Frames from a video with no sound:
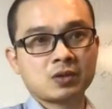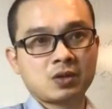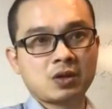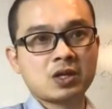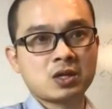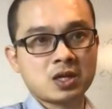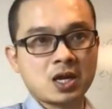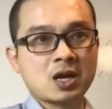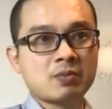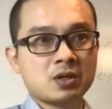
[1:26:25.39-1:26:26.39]
You can
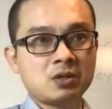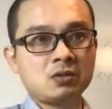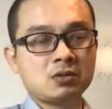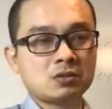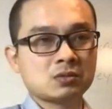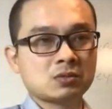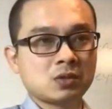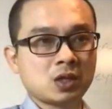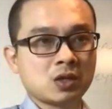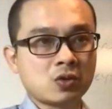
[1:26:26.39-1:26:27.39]
come in,
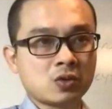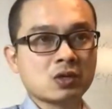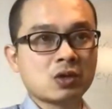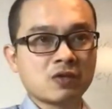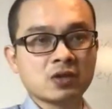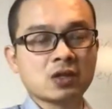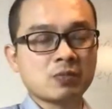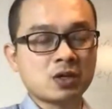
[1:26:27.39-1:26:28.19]
including giving them